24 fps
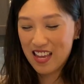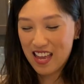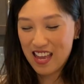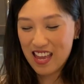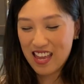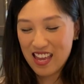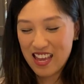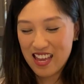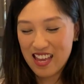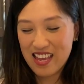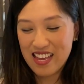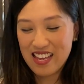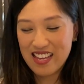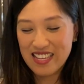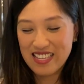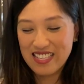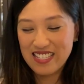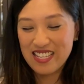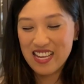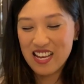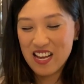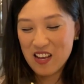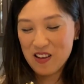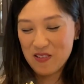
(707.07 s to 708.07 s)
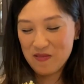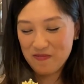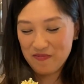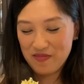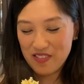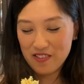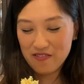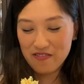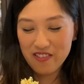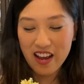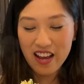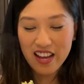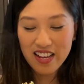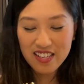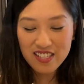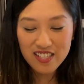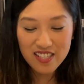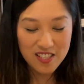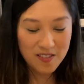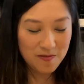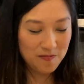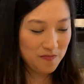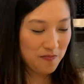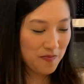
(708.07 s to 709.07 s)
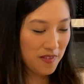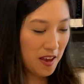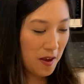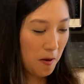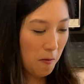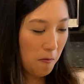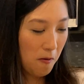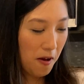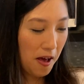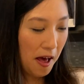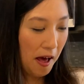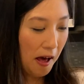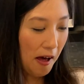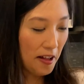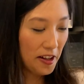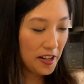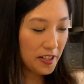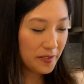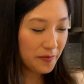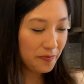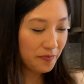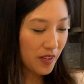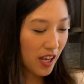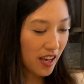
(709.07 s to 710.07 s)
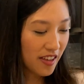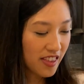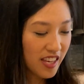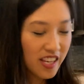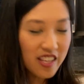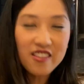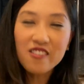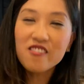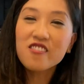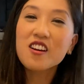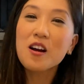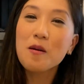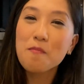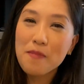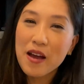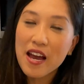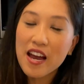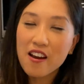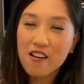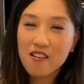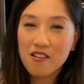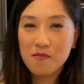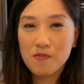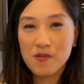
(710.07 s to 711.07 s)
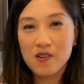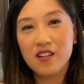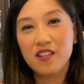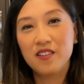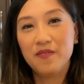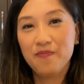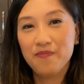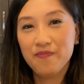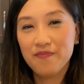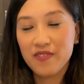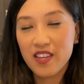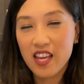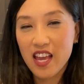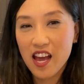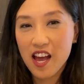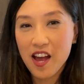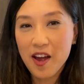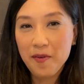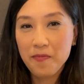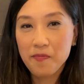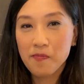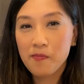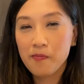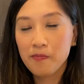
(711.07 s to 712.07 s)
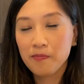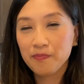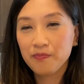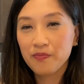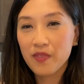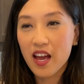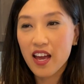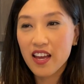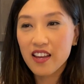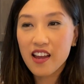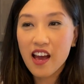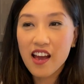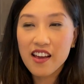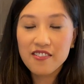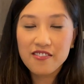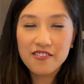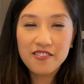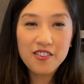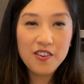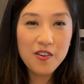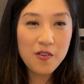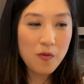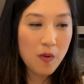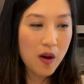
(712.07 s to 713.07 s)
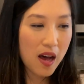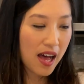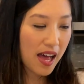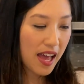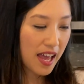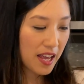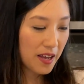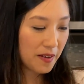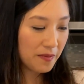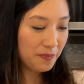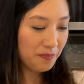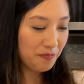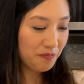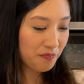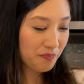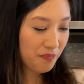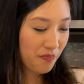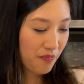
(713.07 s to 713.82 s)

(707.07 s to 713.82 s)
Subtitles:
And the rice, well, I think they're comparable. Yeah, I don't know why